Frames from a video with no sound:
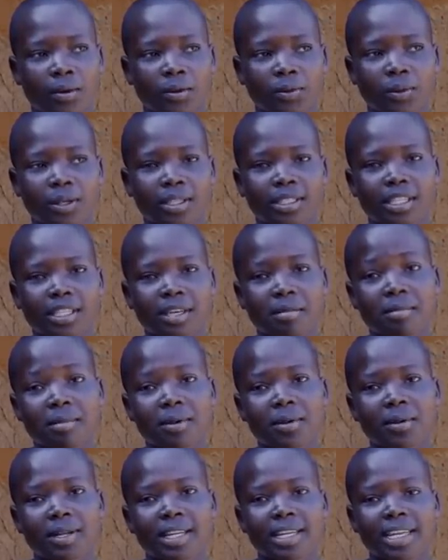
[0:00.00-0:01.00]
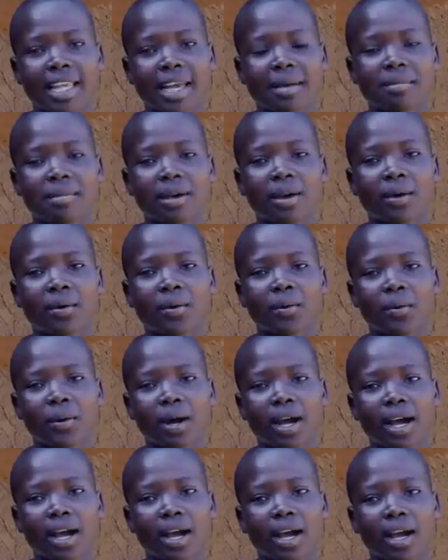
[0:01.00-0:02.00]
watu wa jamii waliniambia
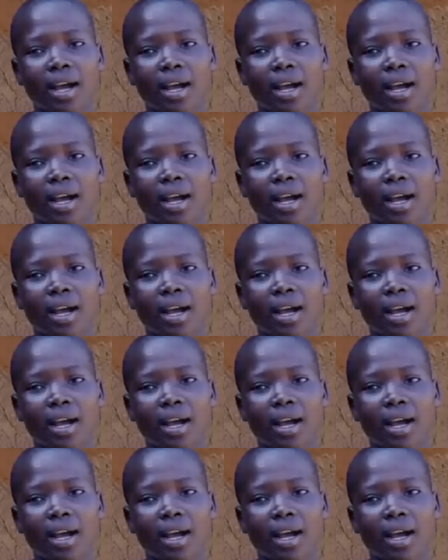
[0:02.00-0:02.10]
kuwa